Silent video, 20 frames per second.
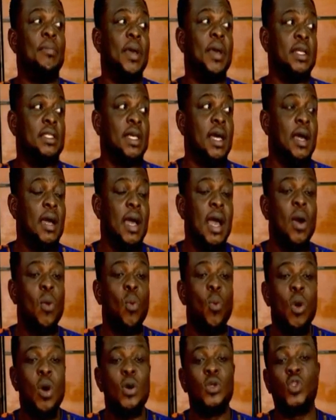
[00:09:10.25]
better
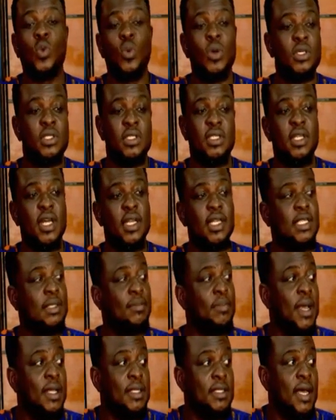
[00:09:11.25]
and work towards seeing that
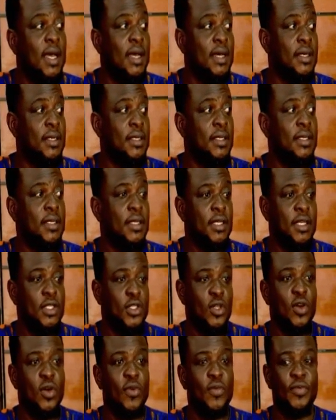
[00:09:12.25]
it's better
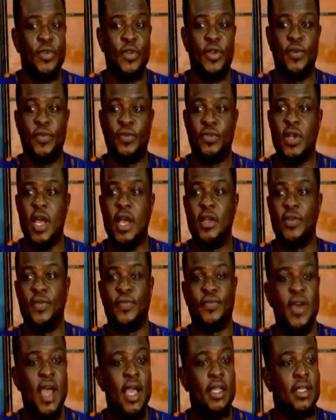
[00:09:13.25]
instead of, you know, trying
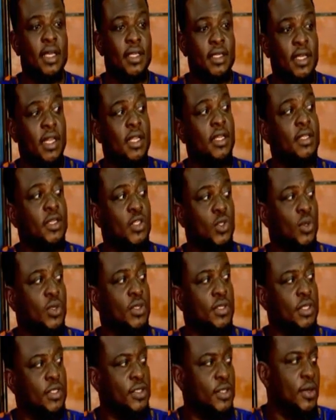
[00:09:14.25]
to fight and killing this
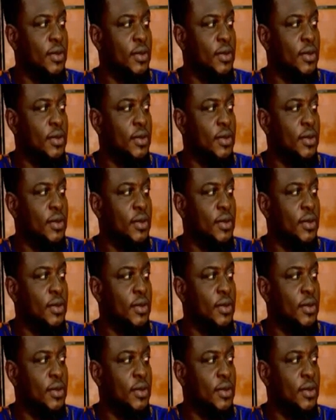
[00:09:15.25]
whole thing.